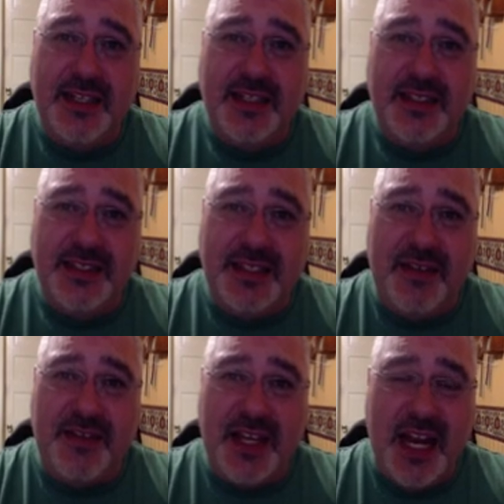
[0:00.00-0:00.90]

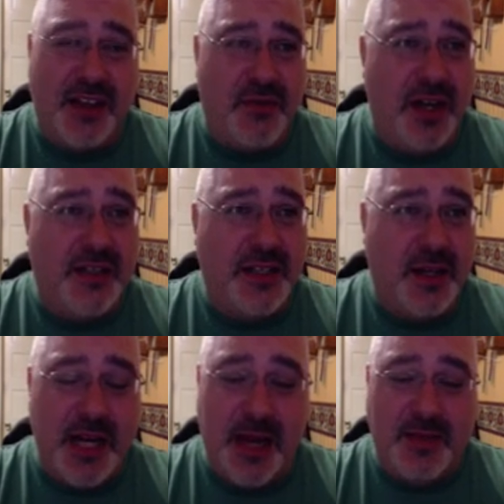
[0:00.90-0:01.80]
7th and 8th graders.
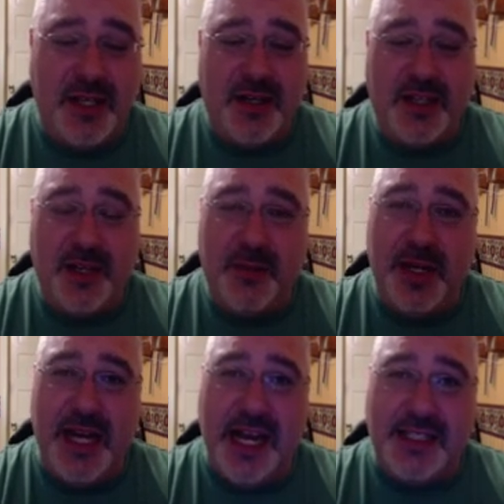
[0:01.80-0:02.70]
Sometimes they're a little bit
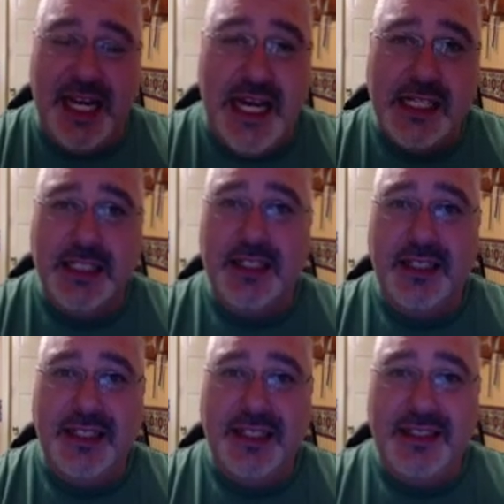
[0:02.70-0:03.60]
antsy.
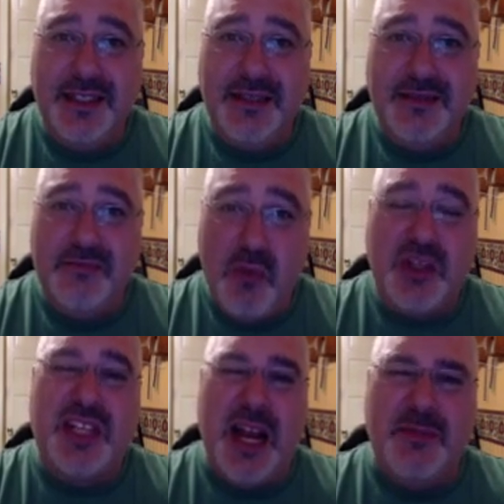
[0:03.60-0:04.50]
Most
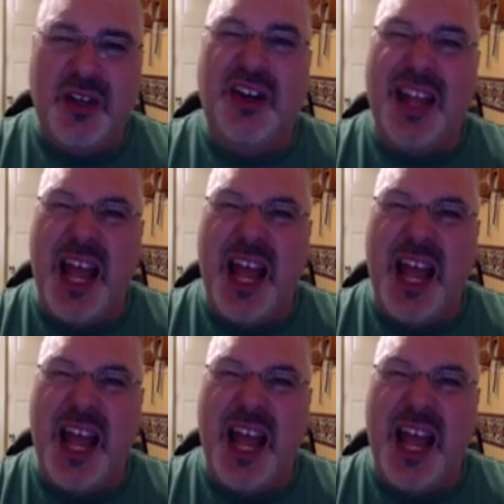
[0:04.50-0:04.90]
times they're a lot